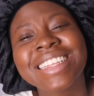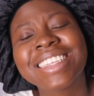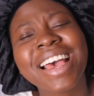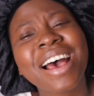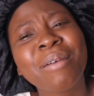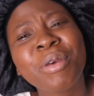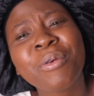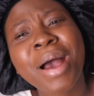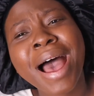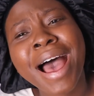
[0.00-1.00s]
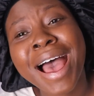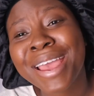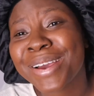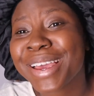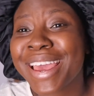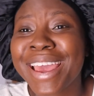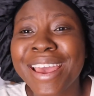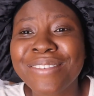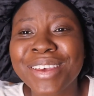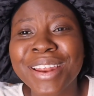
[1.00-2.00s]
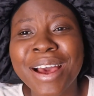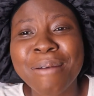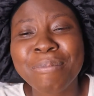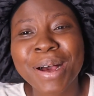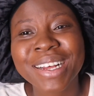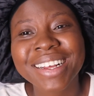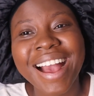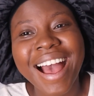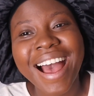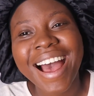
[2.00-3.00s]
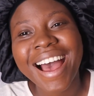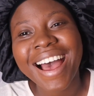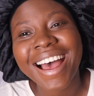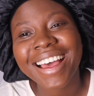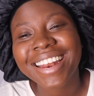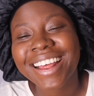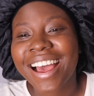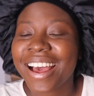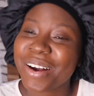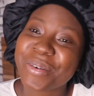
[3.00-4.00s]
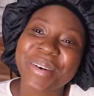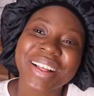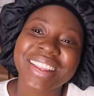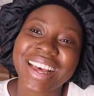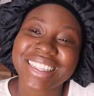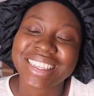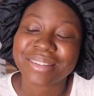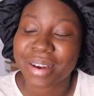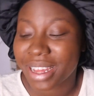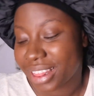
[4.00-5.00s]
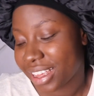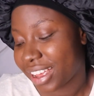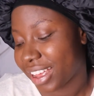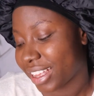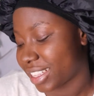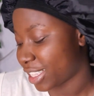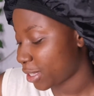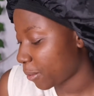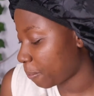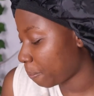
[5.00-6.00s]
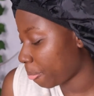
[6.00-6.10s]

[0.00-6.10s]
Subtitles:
Tell me why you're giving up on God. Well, that's it right there, guys. So,